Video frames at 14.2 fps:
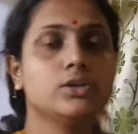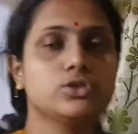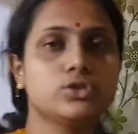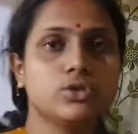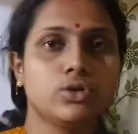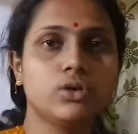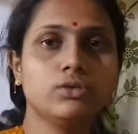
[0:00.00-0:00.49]

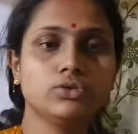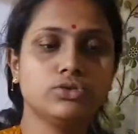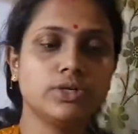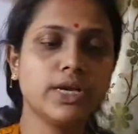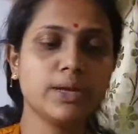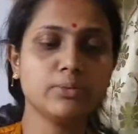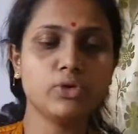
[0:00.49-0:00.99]
so
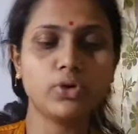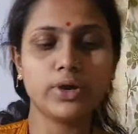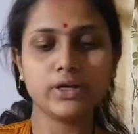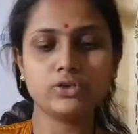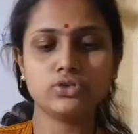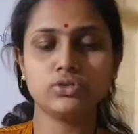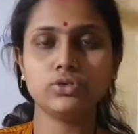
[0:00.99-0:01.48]
today I'm
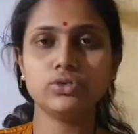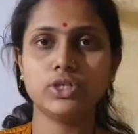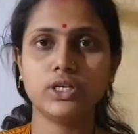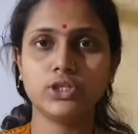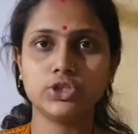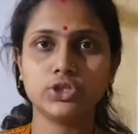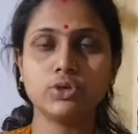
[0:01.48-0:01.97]
going to
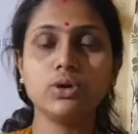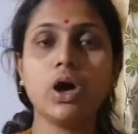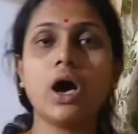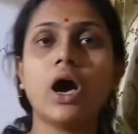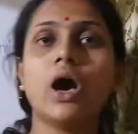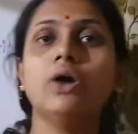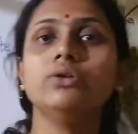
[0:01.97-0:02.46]
teach you
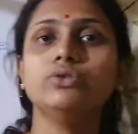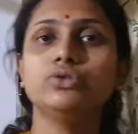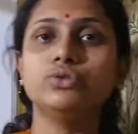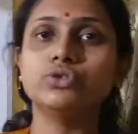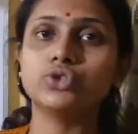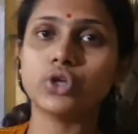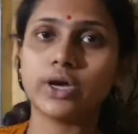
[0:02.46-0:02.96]
how
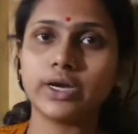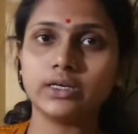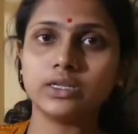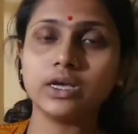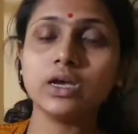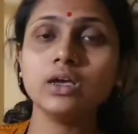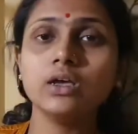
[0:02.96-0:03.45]
to join
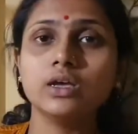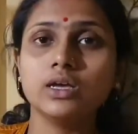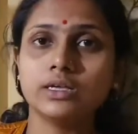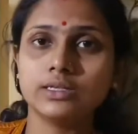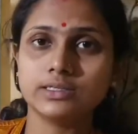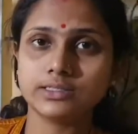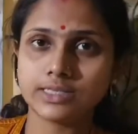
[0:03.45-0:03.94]
the
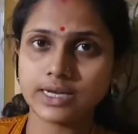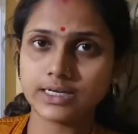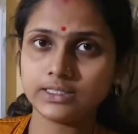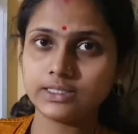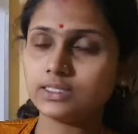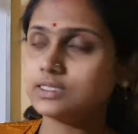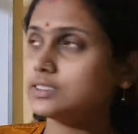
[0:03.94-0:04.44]

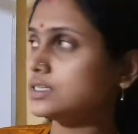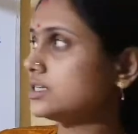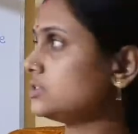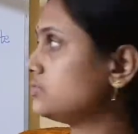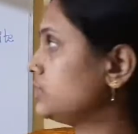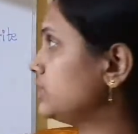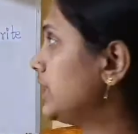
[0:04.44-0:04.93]

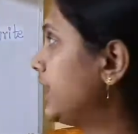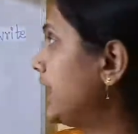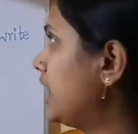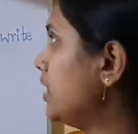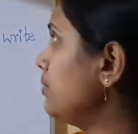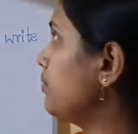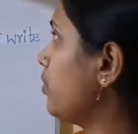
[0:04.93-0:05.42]
sentences with the
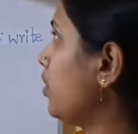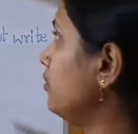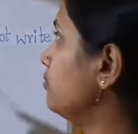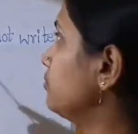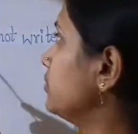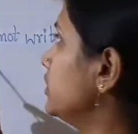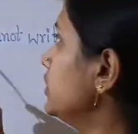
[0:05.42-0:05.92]
help
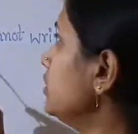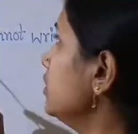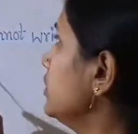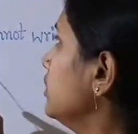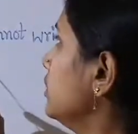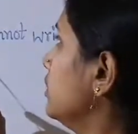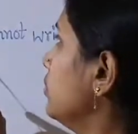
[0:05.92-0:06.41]
of the
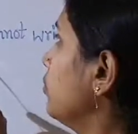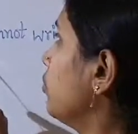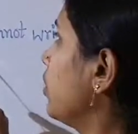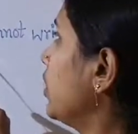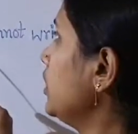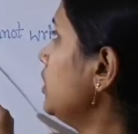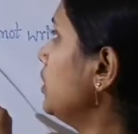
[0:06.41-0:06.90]

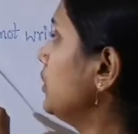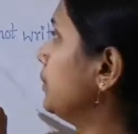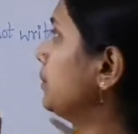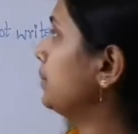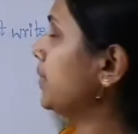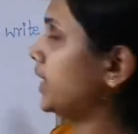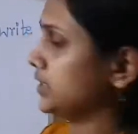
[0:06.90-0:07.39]
word
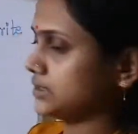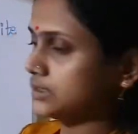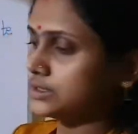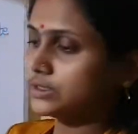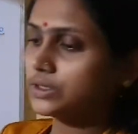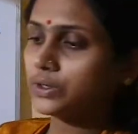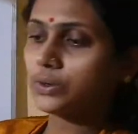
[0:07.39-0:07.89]
but.
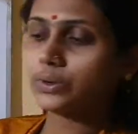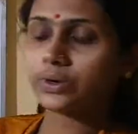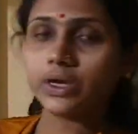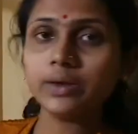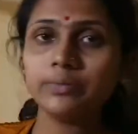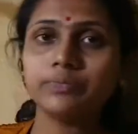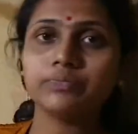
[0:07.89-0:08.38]

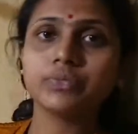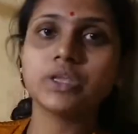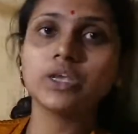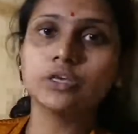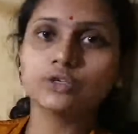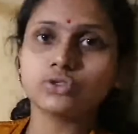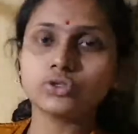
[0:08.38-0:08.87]
Okay,
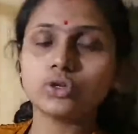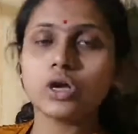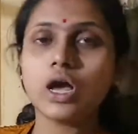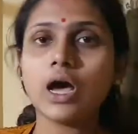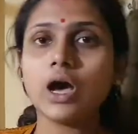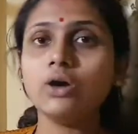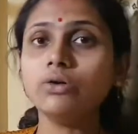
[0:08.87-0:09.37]
so
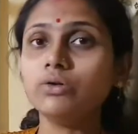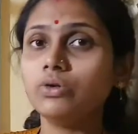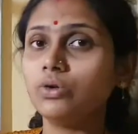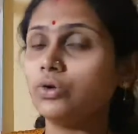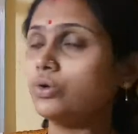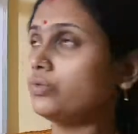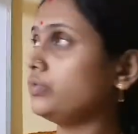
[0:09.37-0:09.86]
how
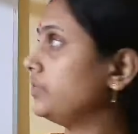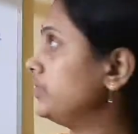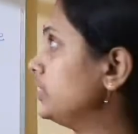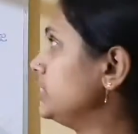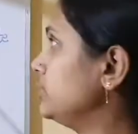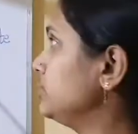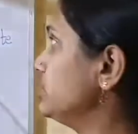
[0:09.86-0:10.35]
we
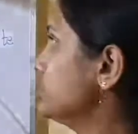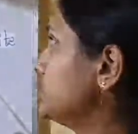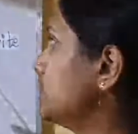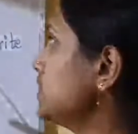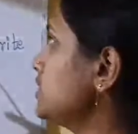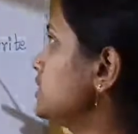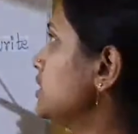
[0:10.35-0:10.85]
will use
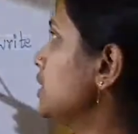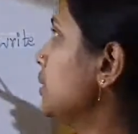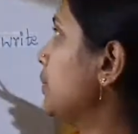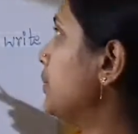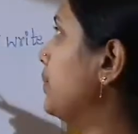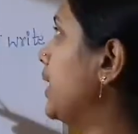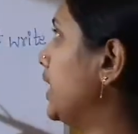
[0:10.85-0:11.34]
this
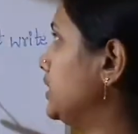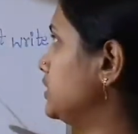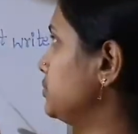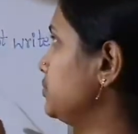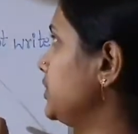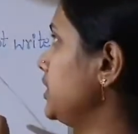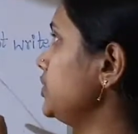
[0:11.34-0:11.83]
but,
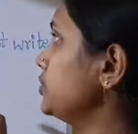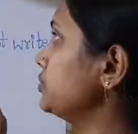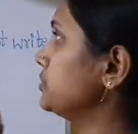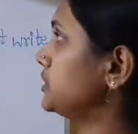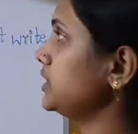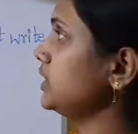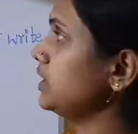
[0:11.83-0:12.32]

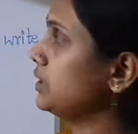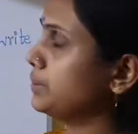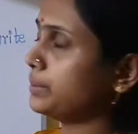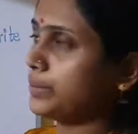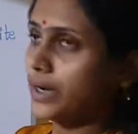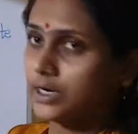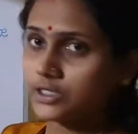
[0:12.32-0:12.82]
B-U-T,
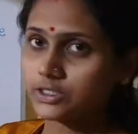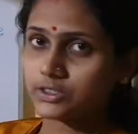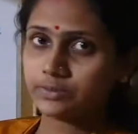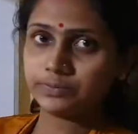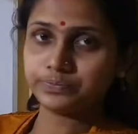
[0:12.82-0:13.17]
but.